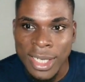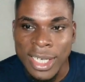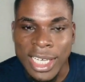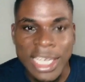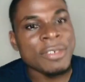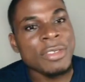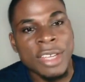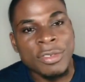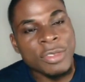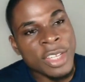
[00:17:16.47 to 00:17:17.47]

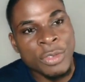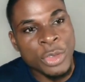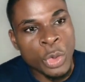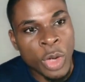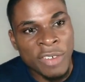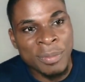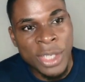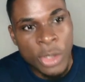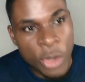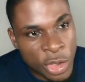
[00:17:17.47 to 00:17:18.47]
If you have been
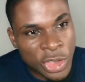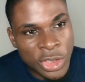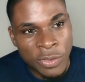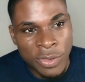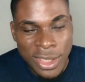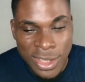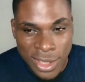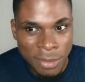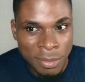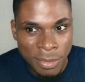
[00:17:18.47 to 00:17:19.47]
conscious of this
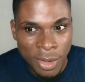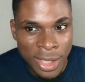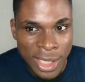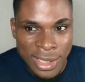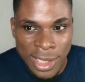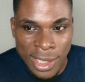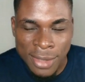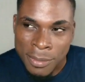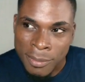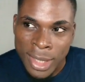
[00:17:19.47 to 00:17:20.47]
theme, honestly,
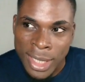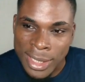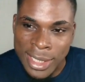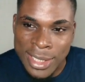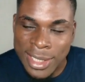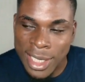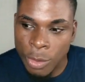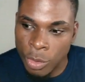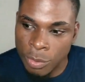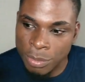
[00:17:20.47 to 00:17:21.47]
this year
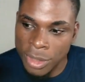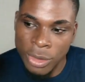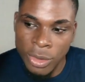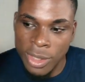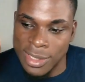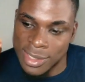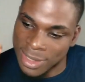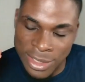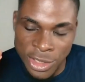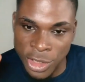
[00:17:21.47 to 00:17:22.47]
would be on a
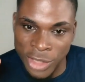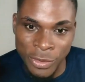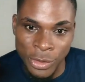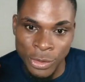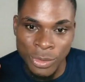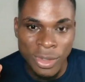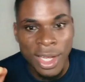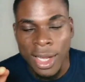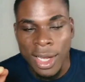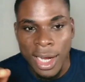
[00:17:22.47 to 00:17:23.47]
certain streak for you.
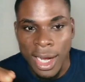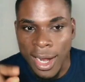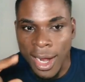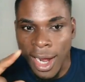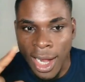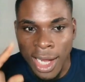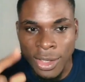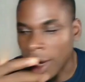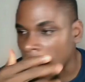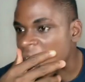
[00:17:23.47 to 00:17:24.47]
I
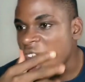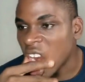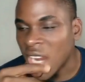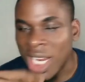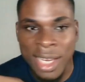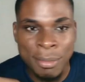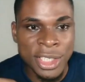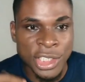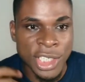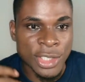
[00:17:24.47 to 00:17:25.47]
let me
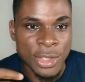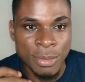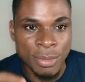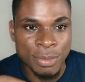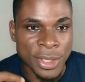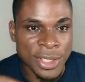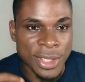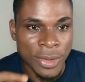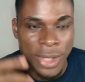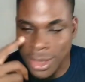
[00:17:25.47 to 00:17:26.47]
share some
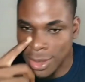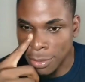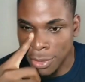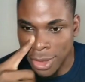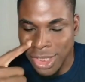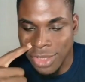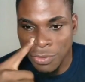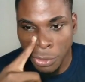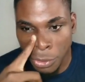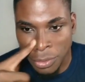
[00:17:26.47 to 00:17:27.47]
personal testimonies
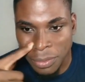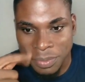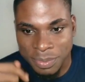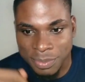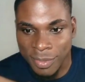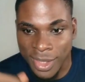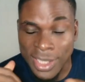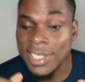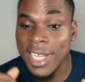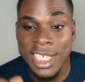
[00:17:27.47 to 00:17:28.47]
for you.
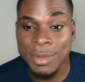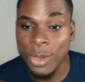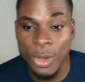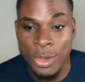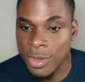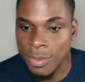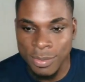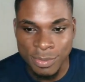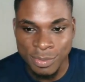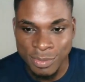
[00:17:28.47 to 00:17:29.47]
This year has been awesome.
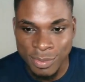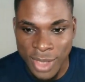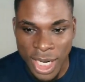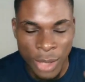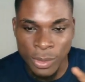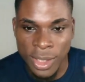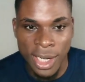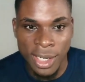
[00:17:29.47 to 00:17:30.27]
I won't lie.